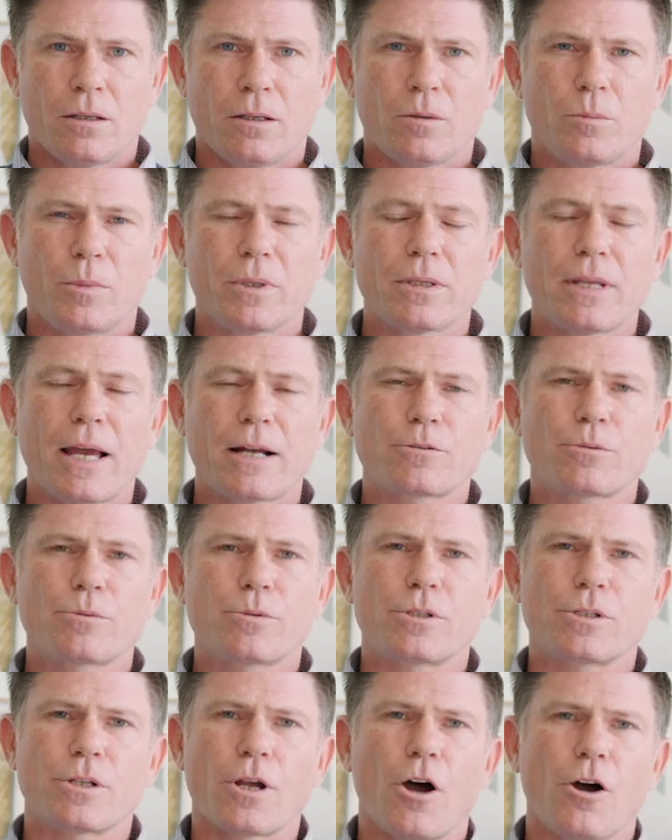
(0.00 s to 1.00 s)
With natural
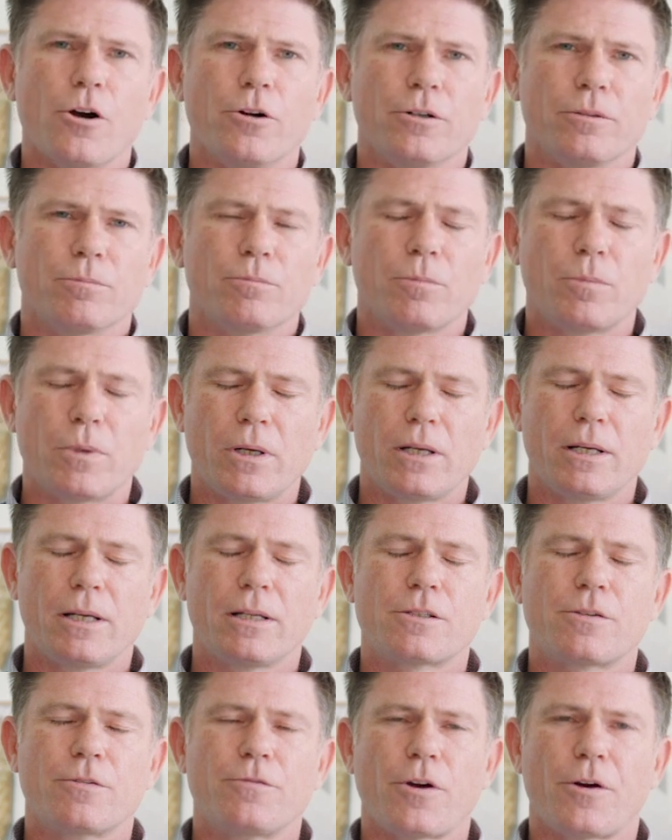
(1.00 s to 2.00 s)
stone,
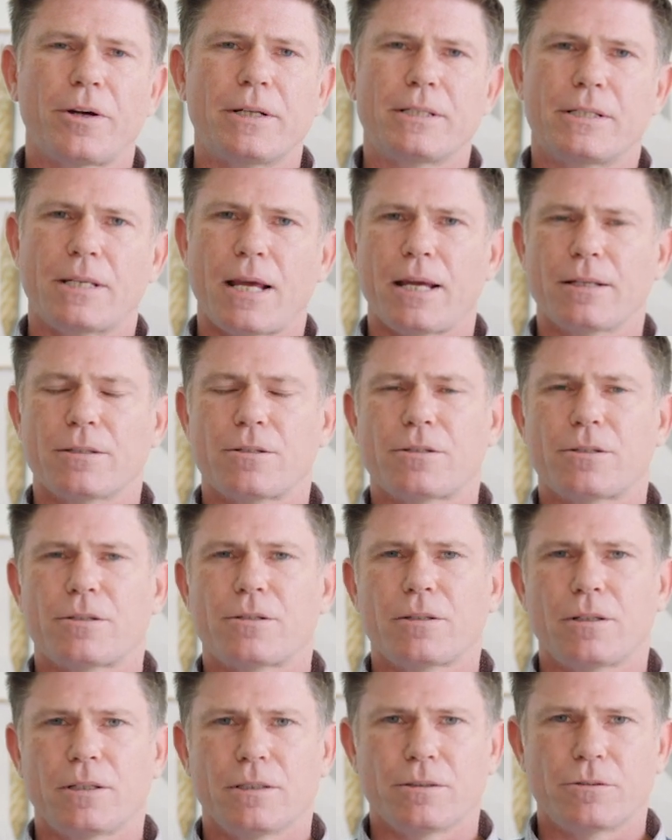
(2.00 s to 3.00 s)
it's a very
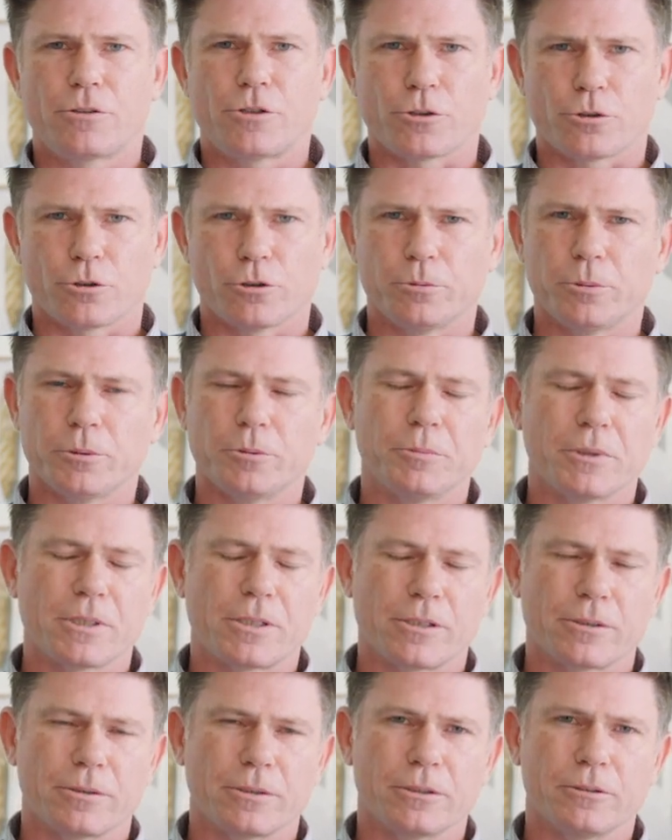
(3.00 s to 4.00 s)
dense and durable
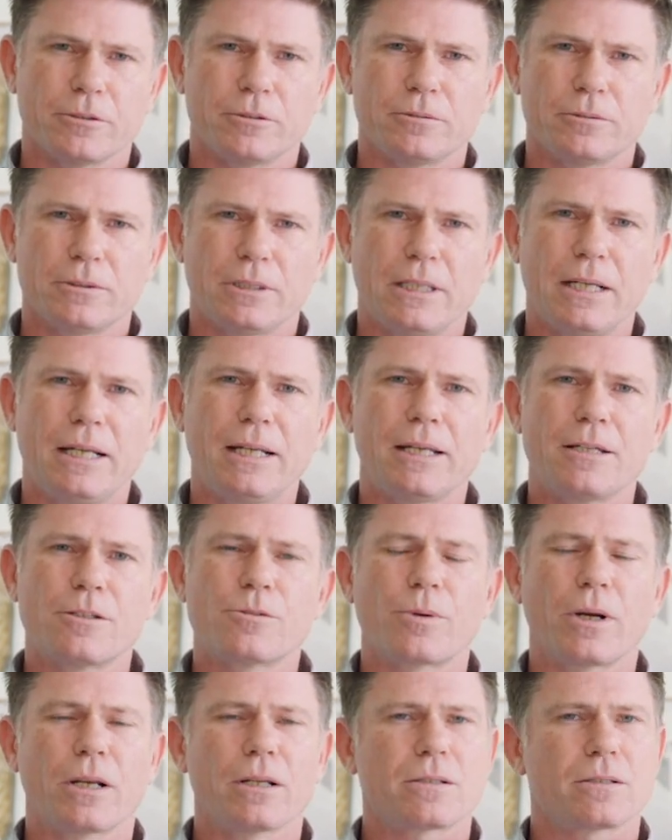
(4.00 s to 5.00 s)
material. It
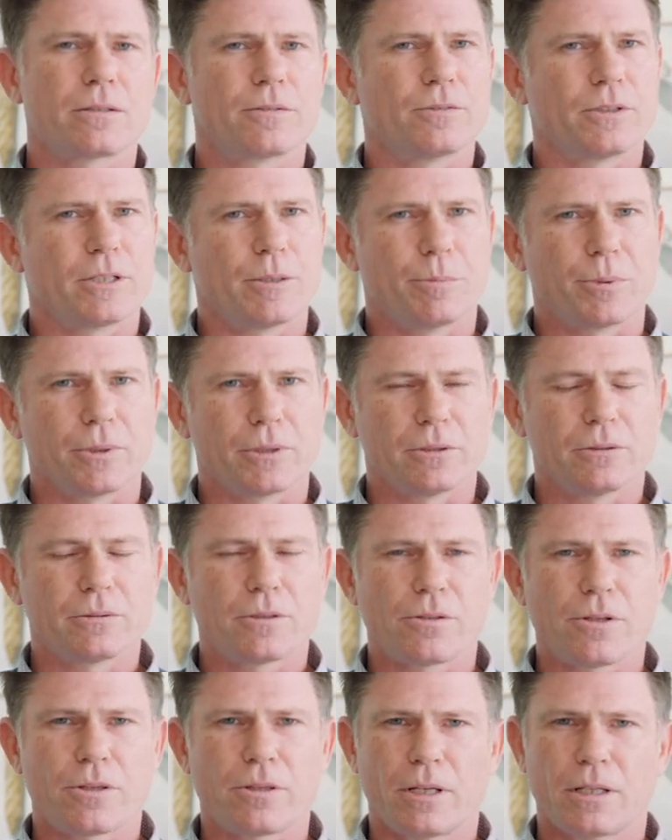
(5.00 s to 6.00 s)
is relatively brittle,
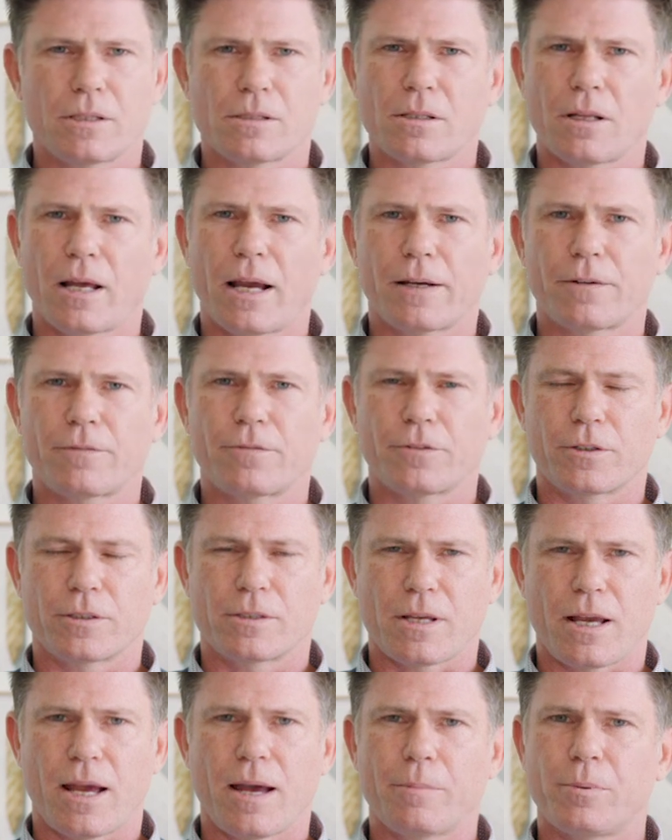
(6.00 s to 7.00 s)
so things like, for
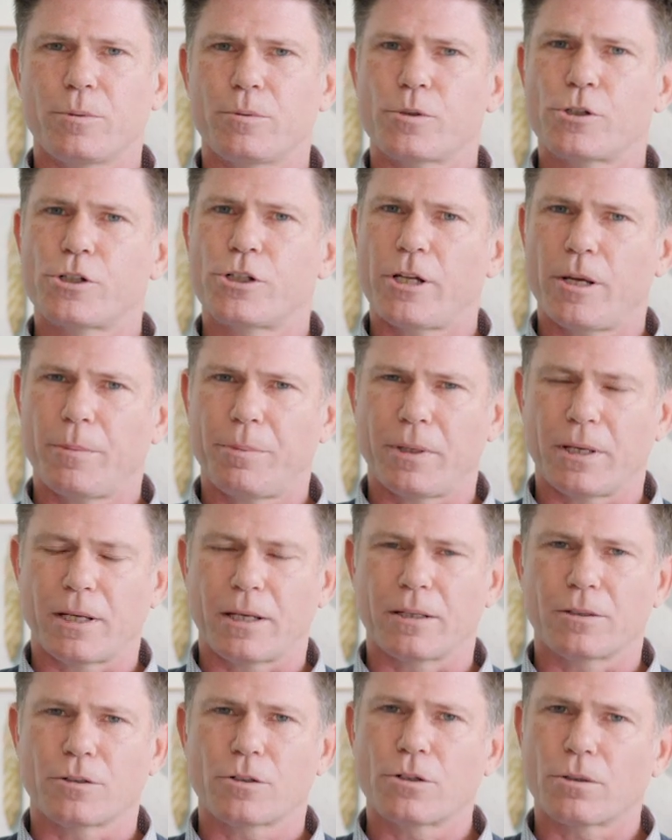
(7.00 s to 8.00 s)
example,
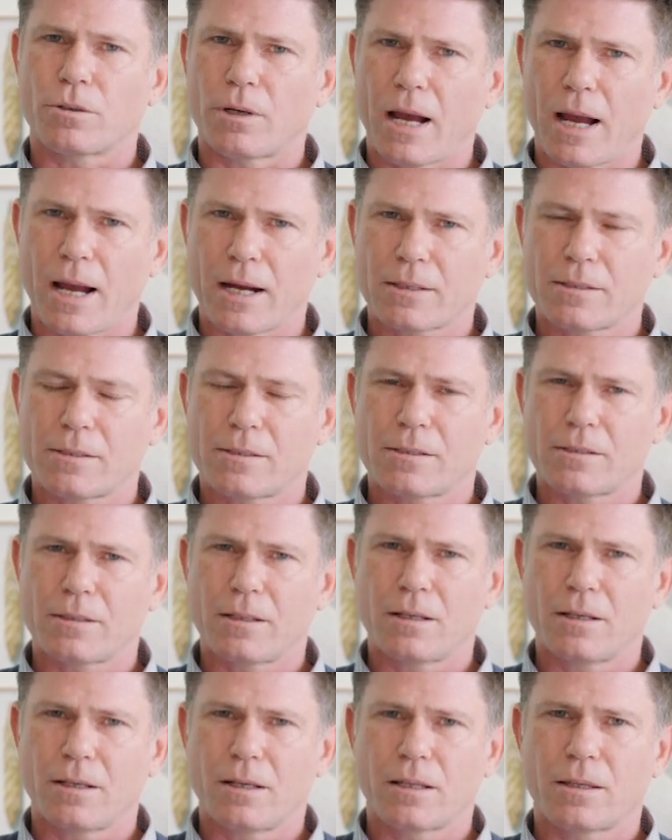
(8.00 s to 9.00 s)
chipping and cracks
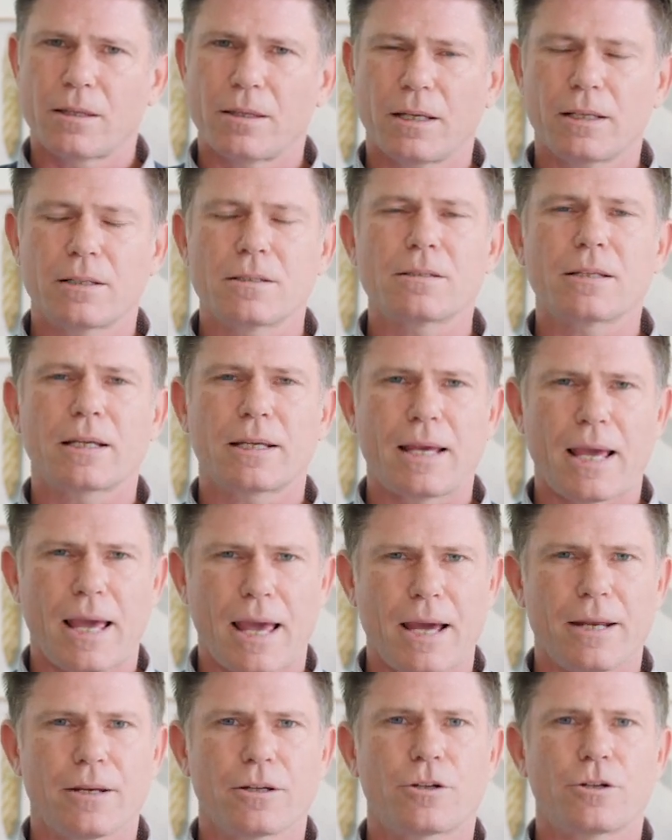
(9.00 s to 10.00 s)
are things that
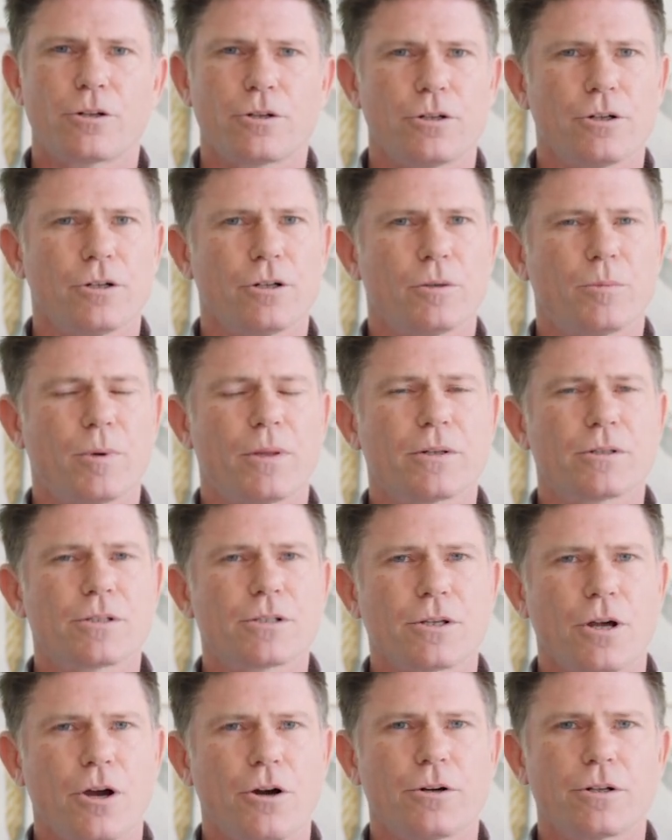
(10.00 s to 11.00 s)
can occur when the
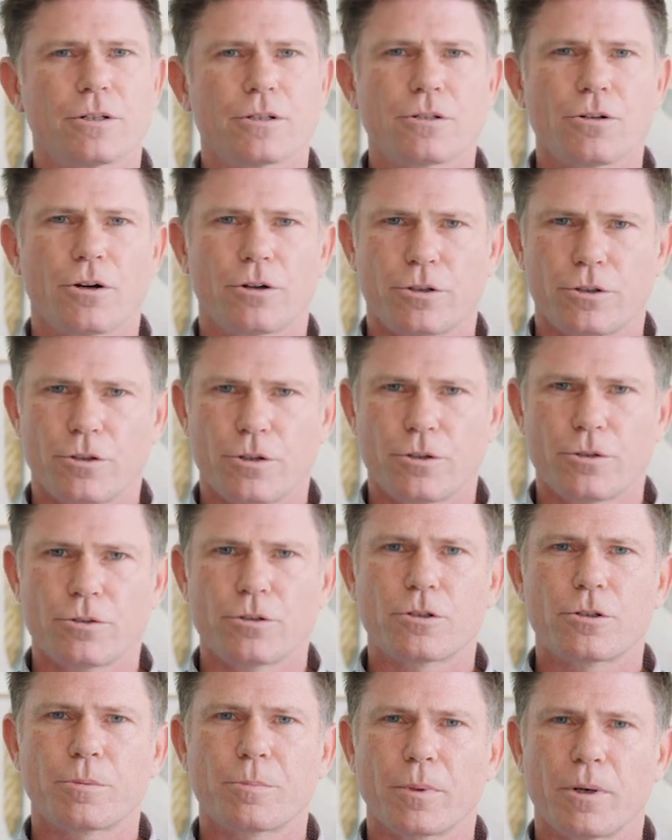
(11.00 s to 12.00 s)
stone is not
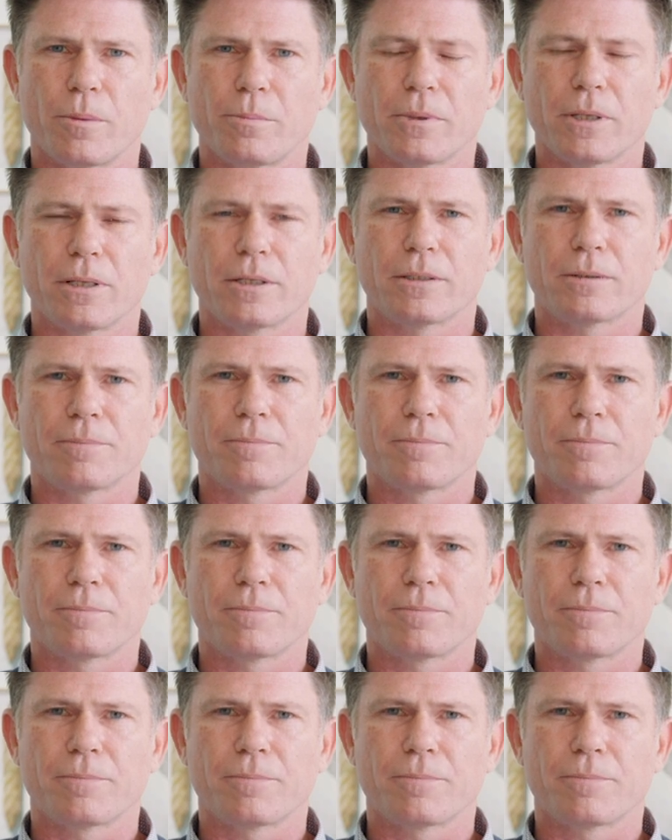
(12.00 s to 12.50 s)
used properly.